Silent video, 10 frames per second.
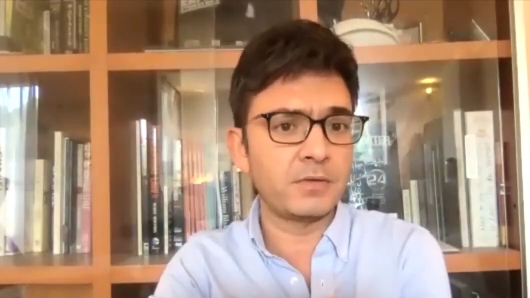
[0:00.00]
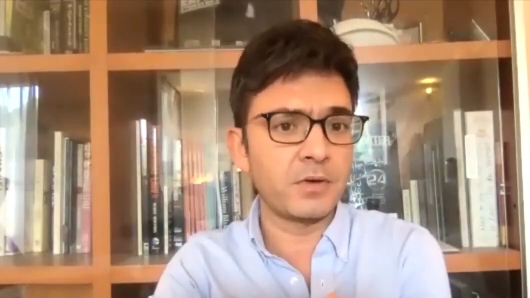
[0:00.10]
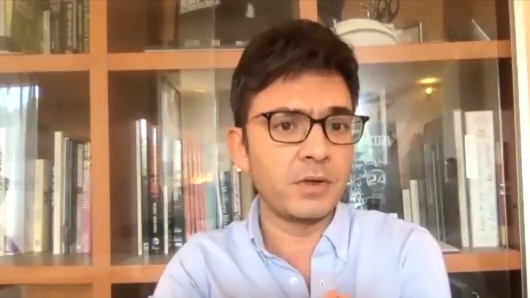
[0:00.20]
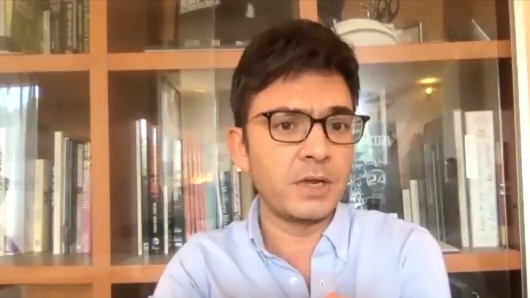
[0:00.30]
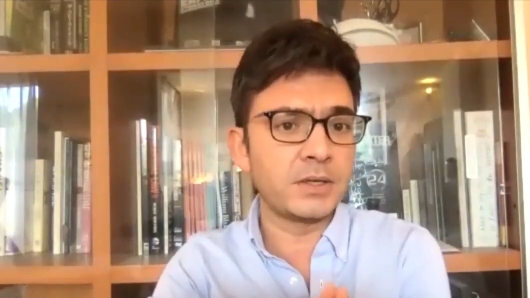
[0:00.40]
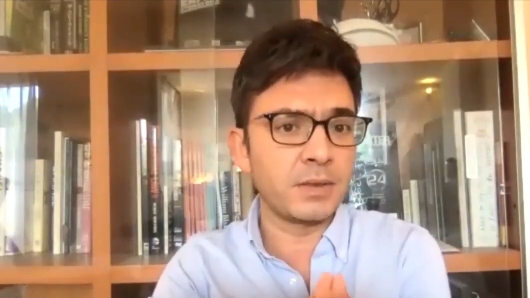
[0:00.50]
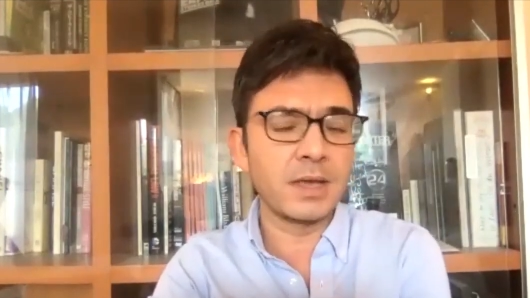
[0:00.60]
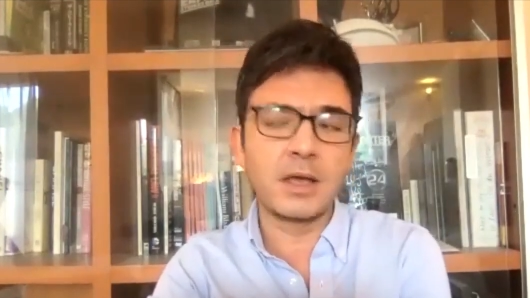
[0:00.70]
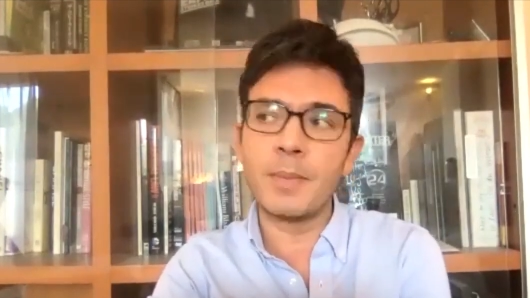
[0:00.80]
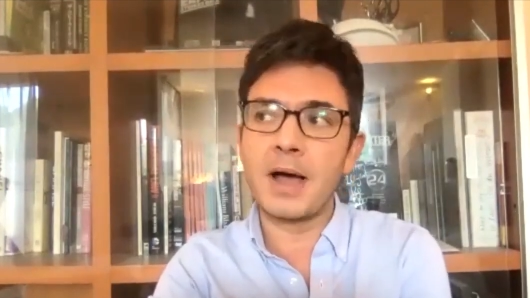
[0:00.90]
So you need to
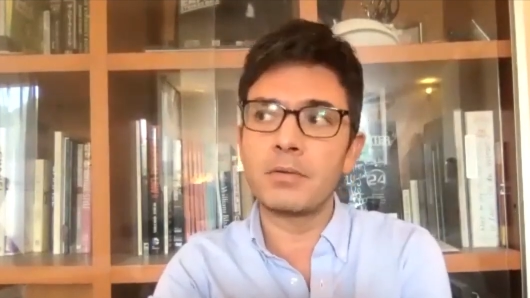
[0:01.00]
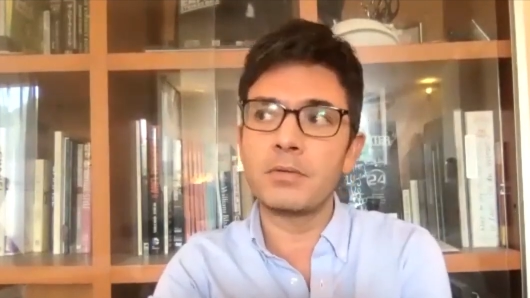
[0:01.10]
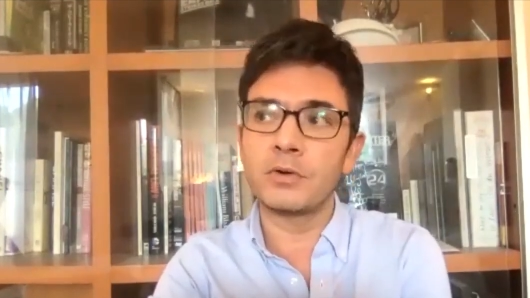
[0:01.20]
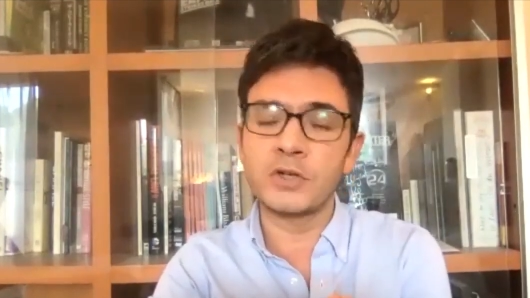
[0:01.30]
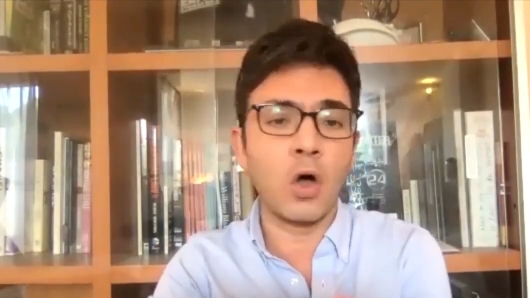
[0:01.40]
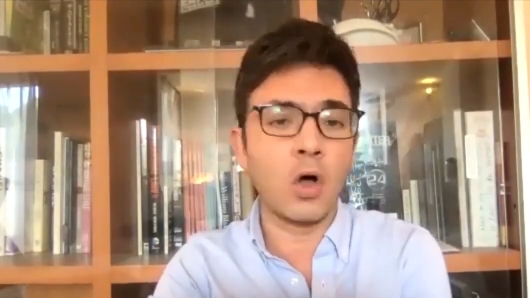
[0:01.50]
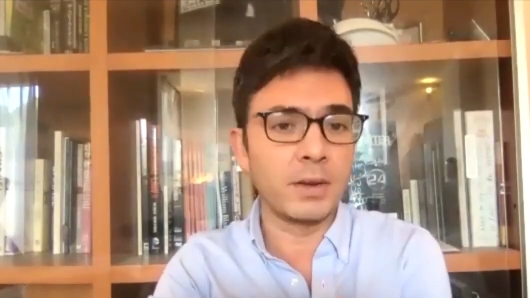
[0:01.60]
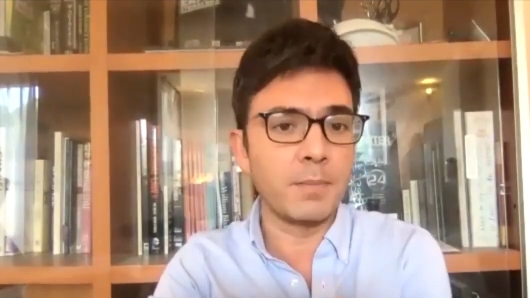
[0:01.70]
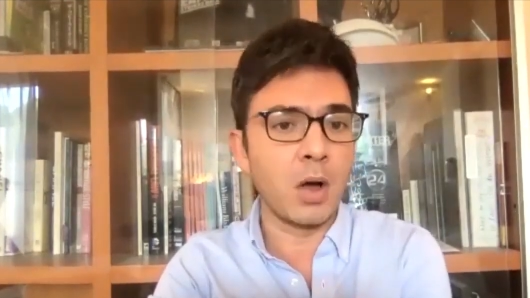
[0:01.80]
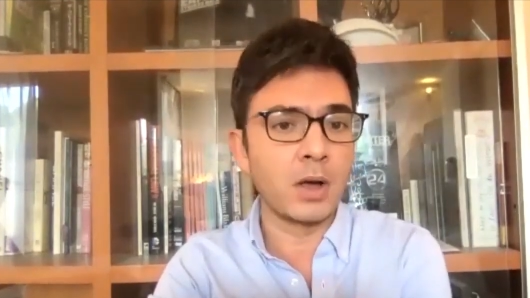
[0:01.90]
think about your
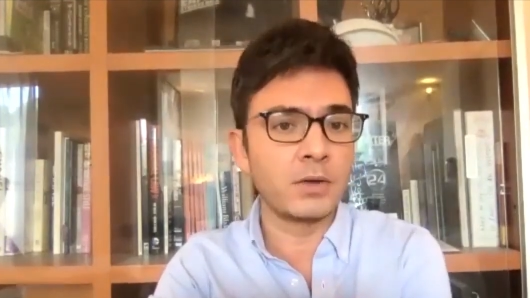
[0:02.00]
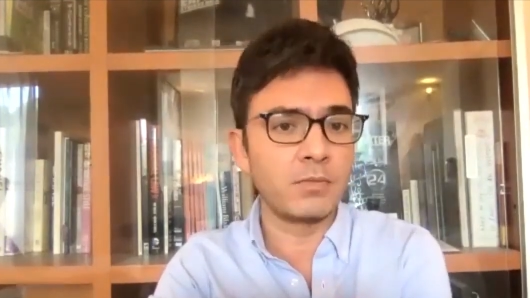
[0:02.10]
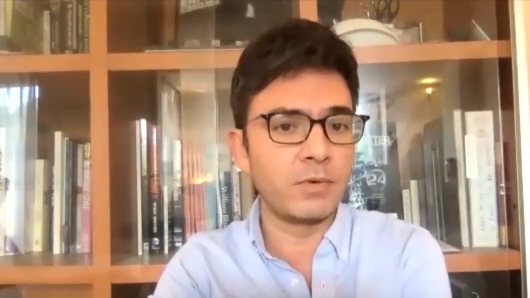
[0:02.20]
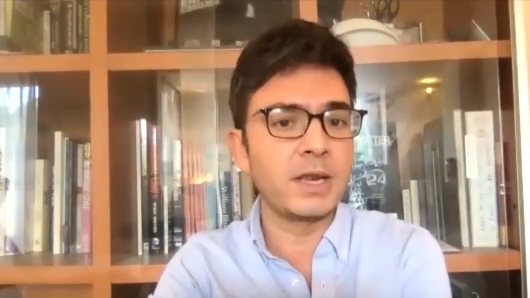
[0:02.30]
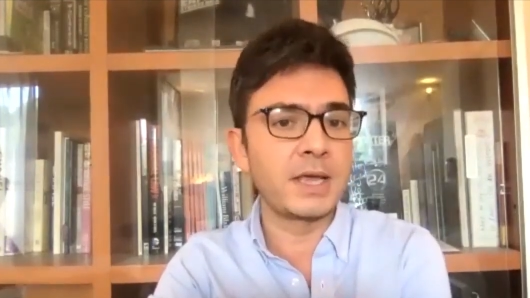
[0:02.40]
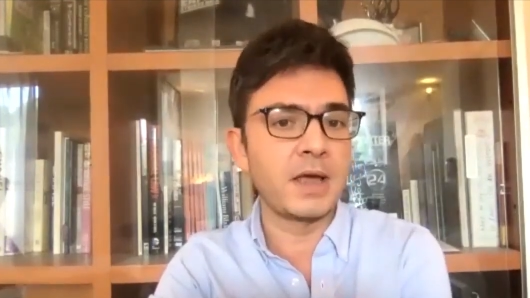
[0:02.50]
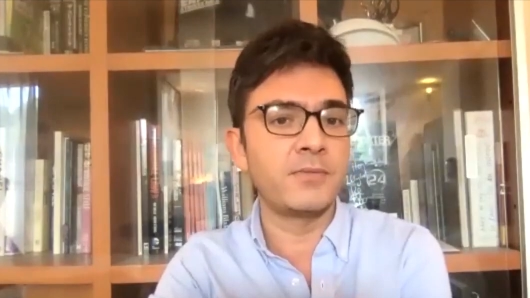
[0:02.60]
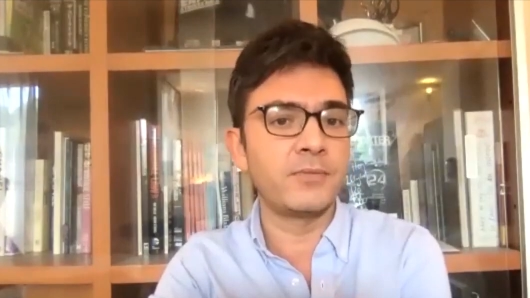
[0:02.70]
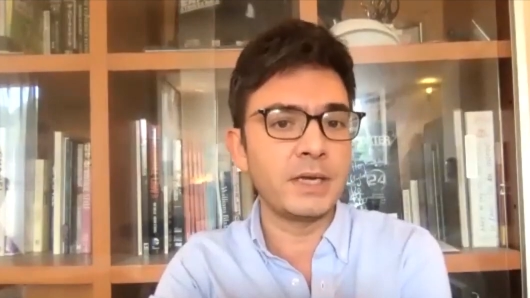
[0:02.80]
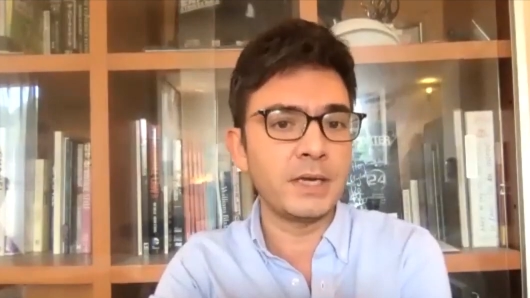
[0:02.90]
target market really
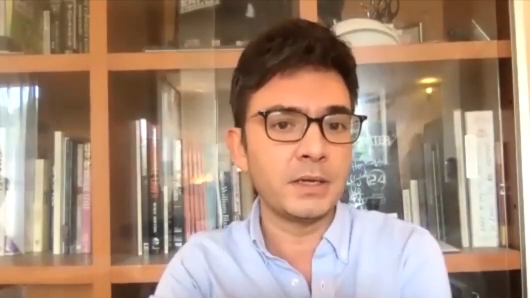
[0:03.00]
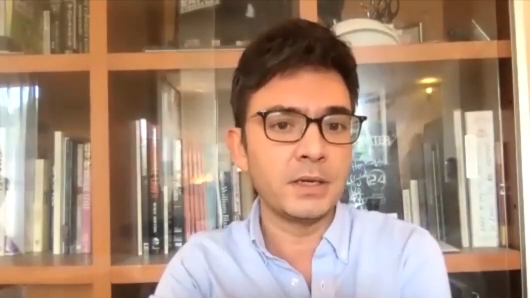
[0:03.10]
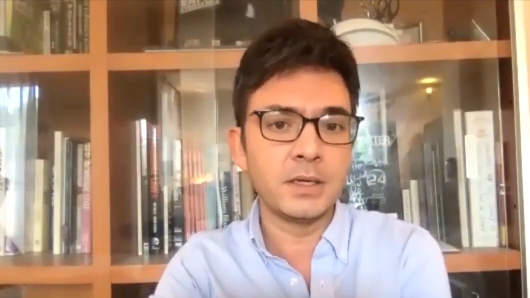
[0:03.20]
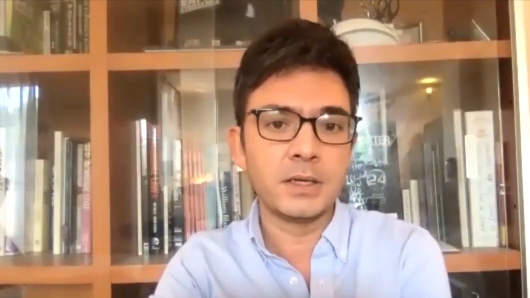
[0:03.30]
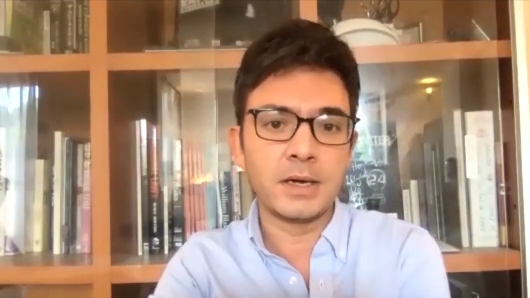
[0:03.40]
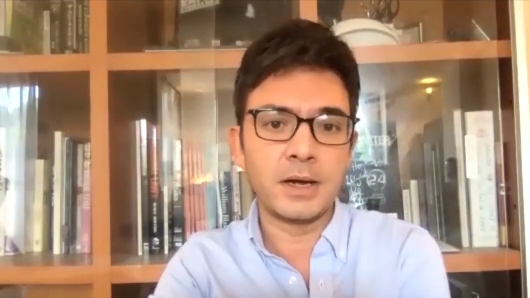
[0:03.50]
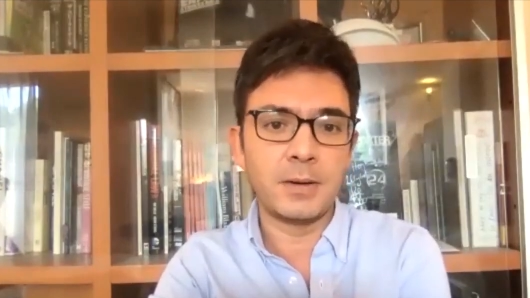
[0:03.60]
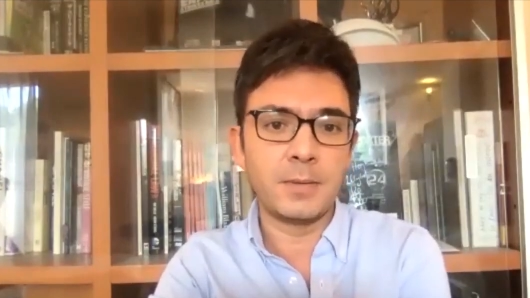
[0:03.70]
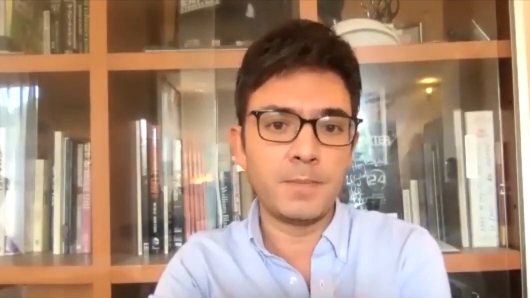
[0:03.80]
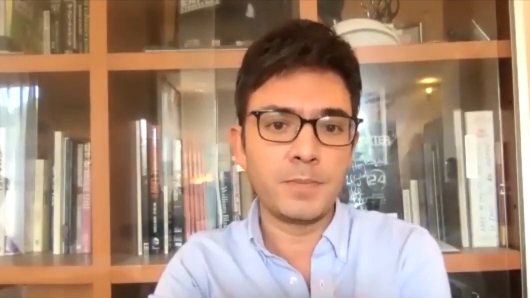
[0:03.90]
carefully.
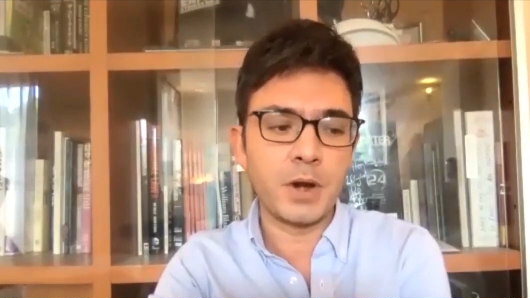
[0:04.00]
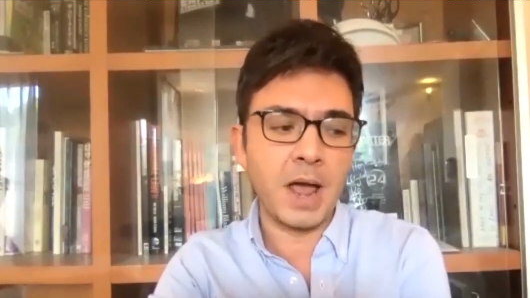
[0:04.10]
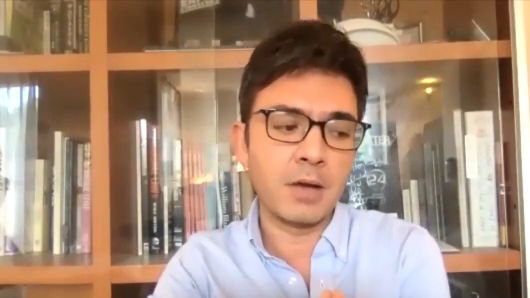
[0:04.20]
You know, how